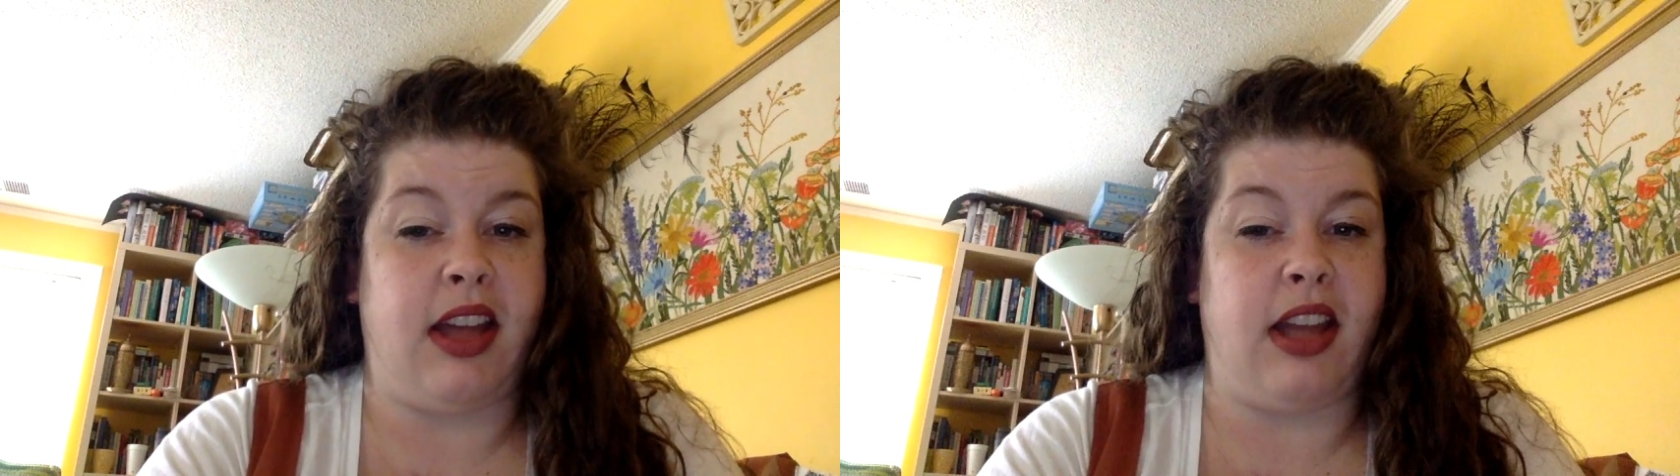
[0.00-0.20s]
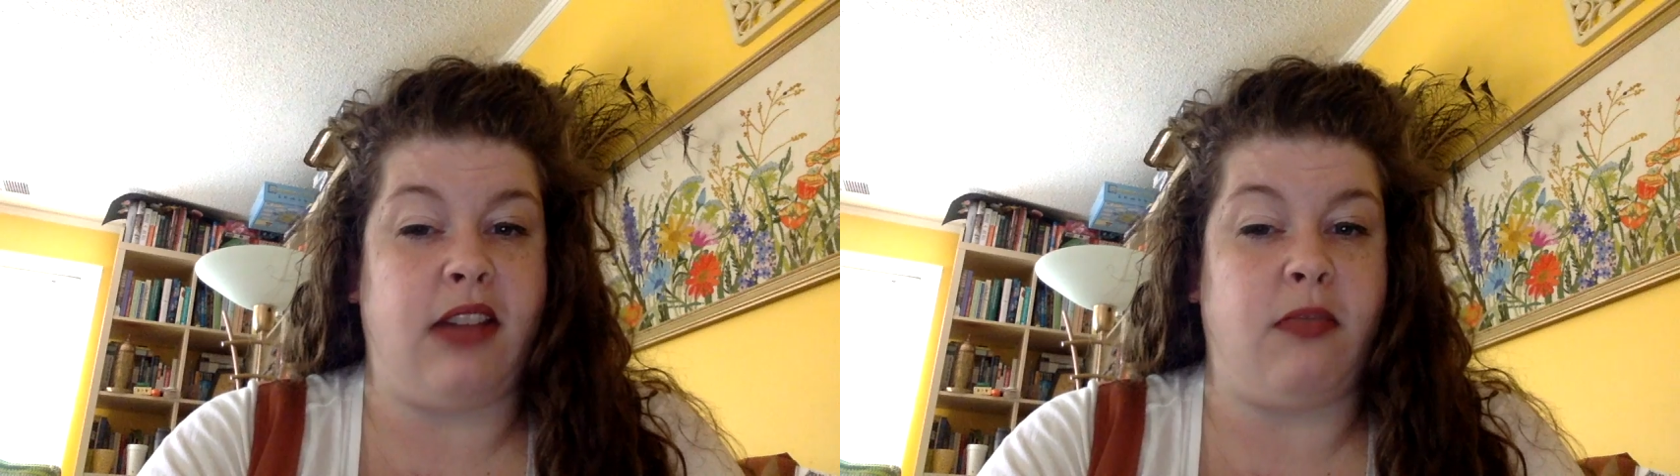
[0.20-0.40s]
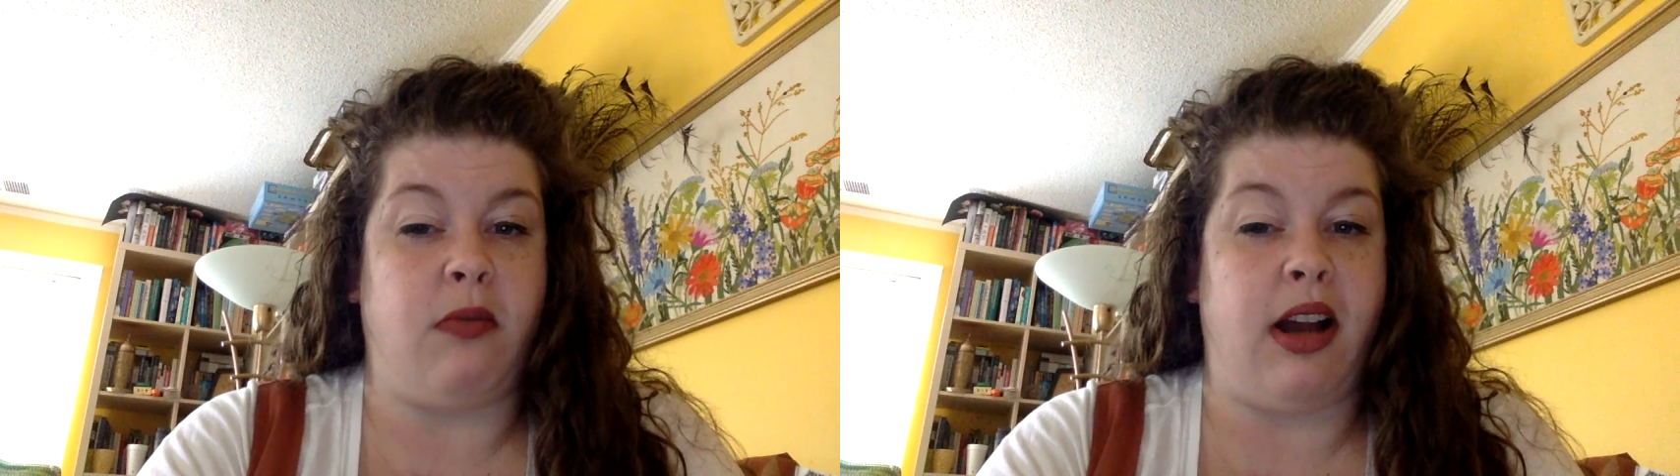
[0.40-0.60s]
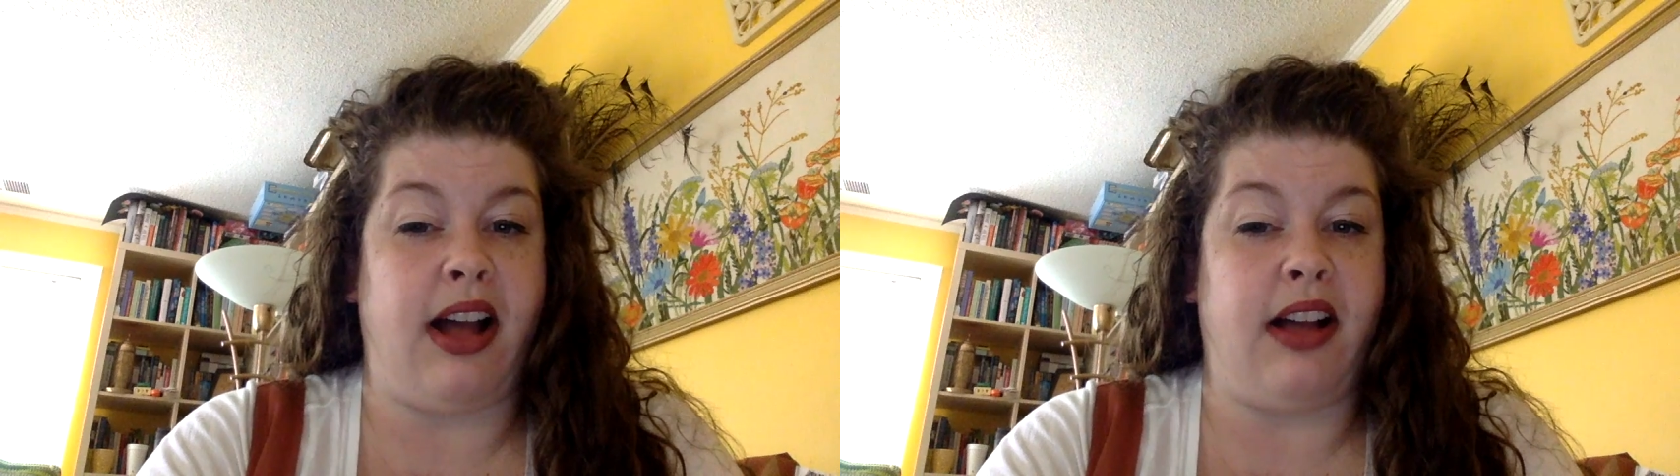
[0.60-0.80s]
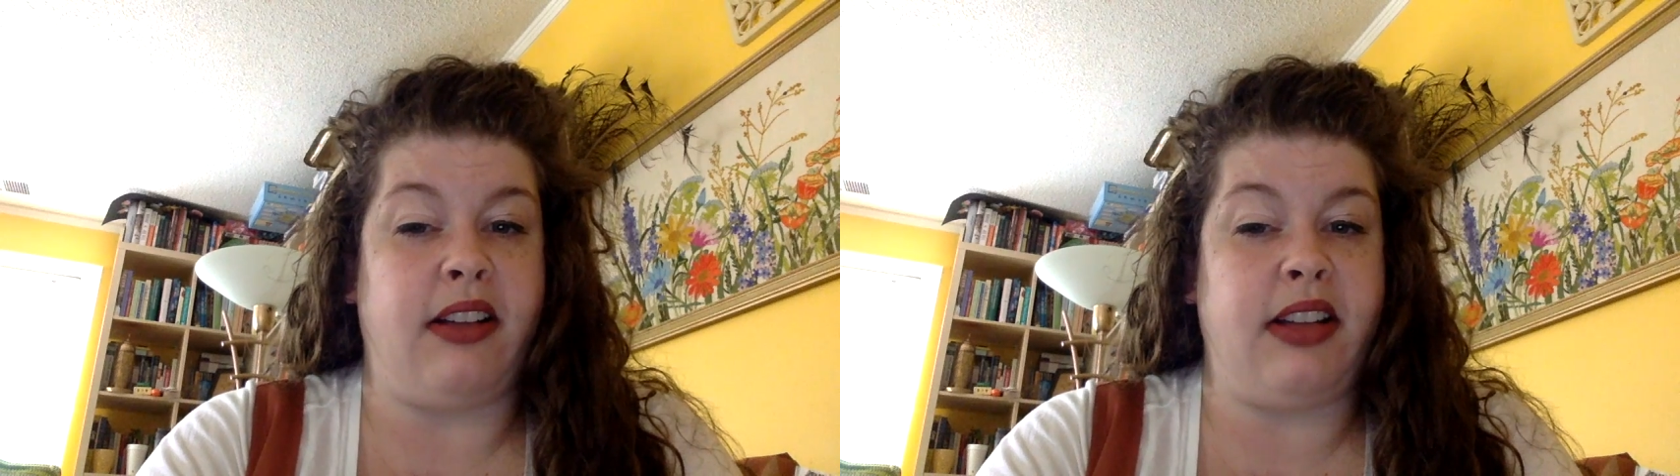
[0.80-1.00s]
and
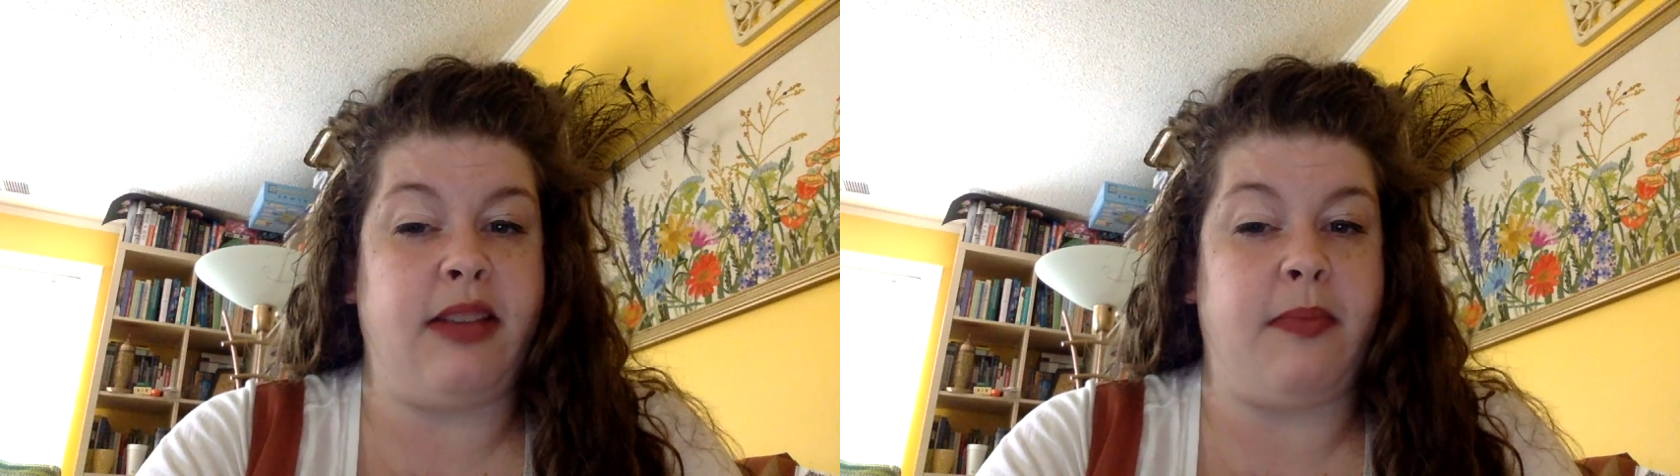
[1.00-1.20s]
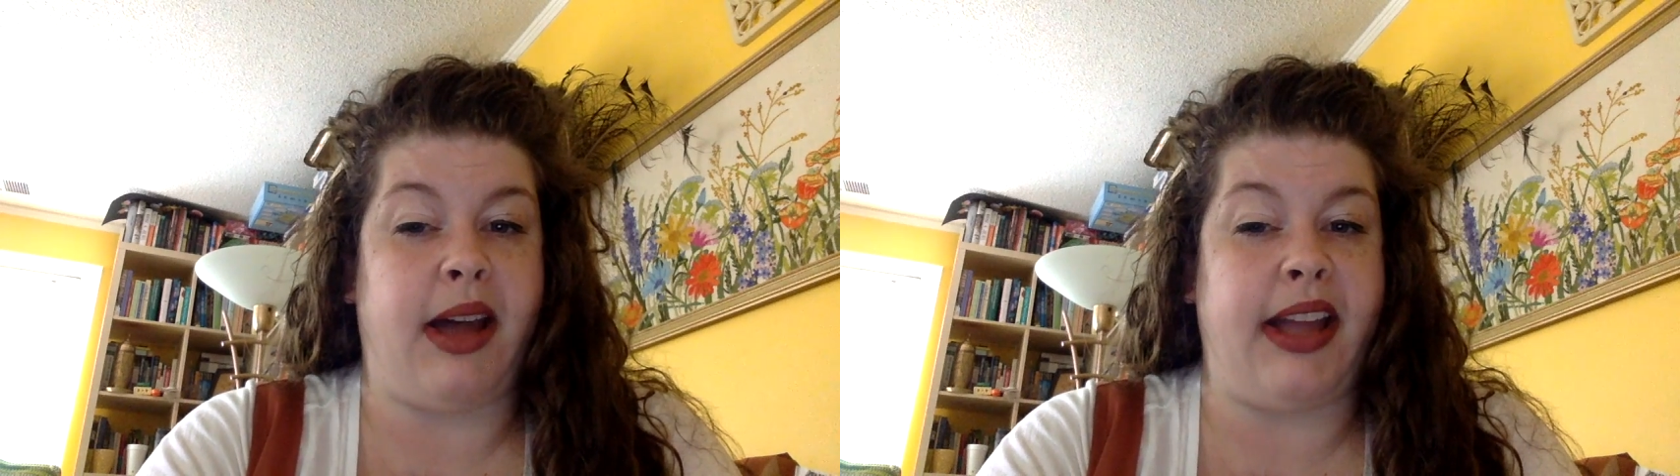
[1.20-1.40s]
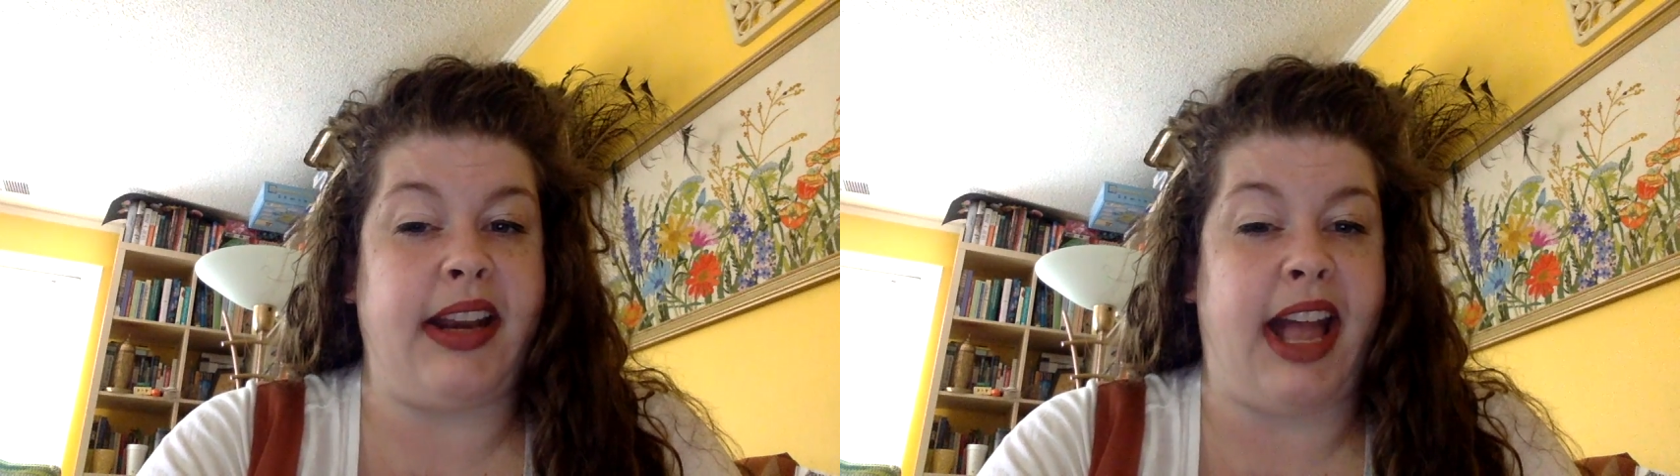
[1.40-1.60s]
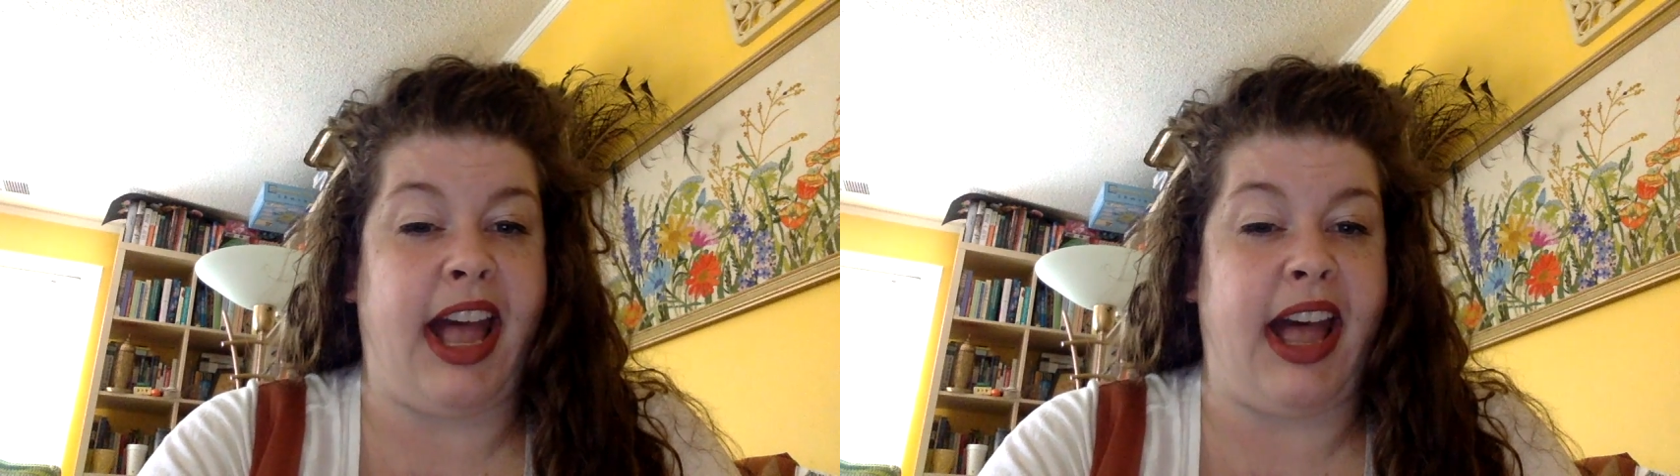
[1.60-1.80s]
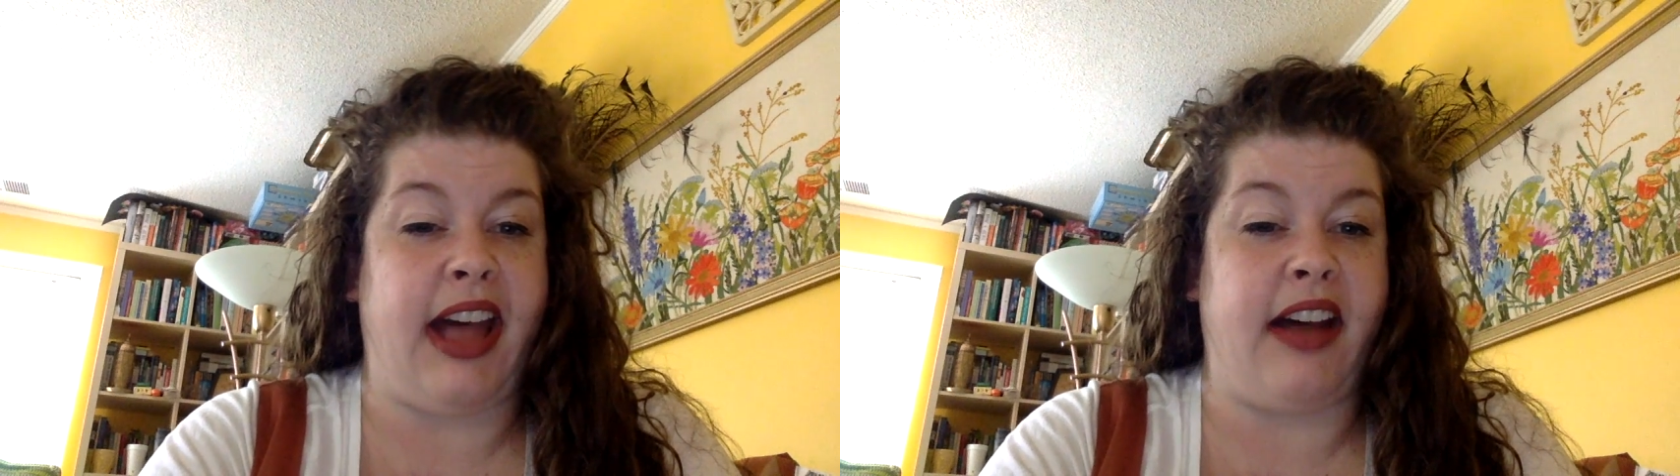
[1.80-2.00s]
well he might
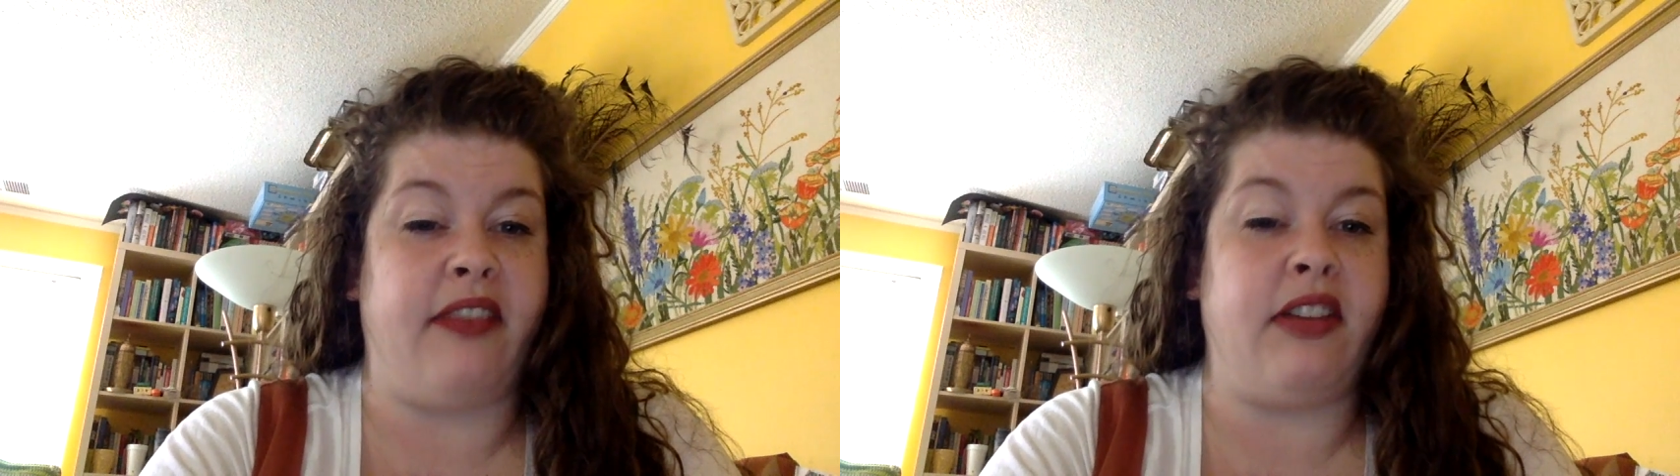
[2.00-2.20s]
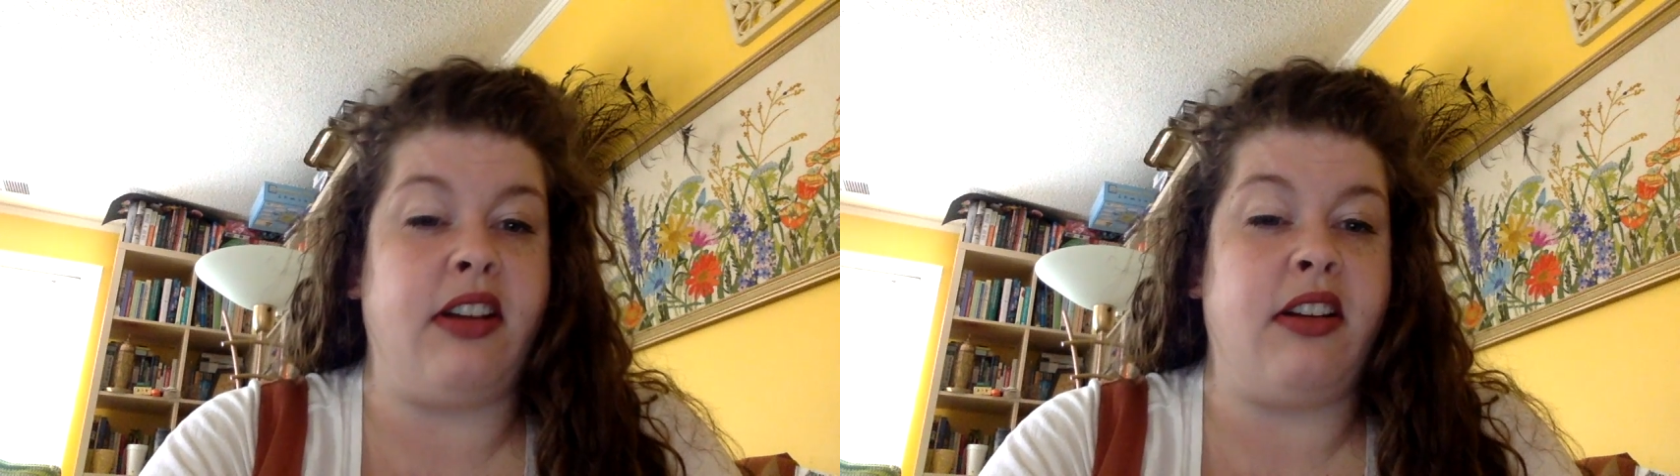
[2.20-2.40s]
have,